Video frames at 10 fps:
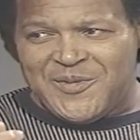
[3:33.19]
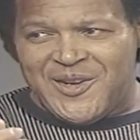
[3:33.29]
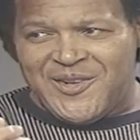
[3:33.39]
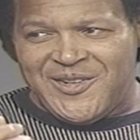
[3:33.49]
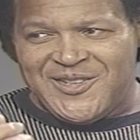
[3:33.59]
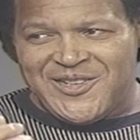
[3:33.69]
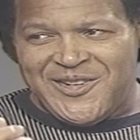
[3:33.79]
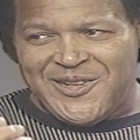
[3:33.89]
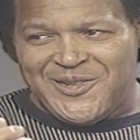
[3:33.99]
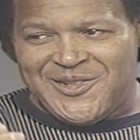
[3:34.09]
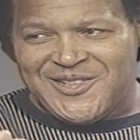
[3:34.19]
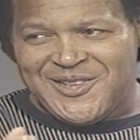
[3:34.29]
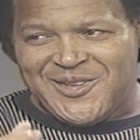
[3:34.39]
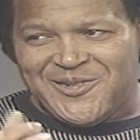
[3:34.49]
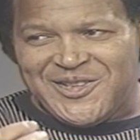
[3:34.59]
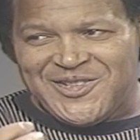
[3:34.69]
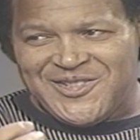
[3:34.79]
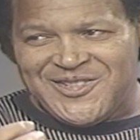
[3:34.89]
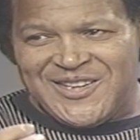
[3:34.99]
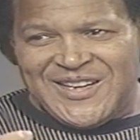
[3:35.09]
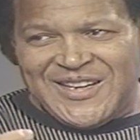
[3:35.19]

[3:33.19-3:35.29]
Berry and Jerry Lee Lewis and Little Richard,